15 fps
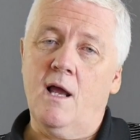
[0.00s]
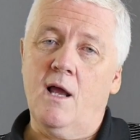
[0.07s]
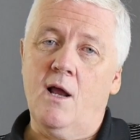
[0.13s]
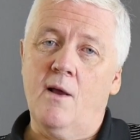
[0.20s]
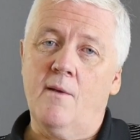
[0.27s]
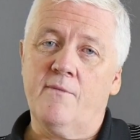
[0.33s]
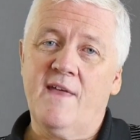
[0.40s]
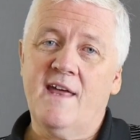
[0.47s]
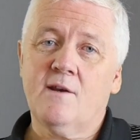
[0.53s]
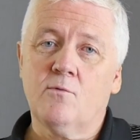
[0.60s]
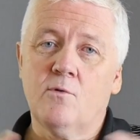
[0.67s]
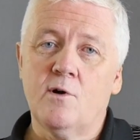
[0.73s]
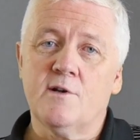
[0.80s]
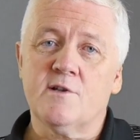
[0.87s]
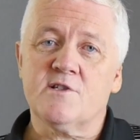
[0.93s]
that
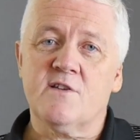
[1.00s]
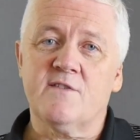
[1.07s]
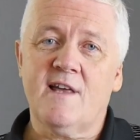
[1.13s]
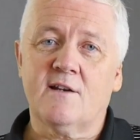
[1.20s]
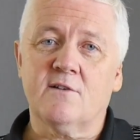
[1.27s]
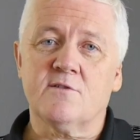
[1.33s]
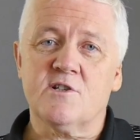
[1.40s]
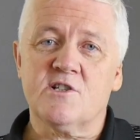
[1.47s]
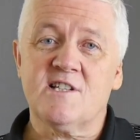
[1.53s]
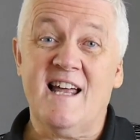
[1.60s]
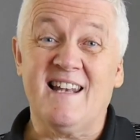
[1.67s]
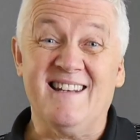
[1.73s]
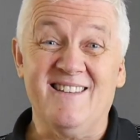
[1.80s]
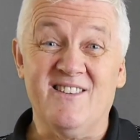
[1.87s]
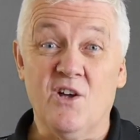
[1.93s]
awareness and that
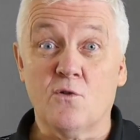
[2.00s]
understanding,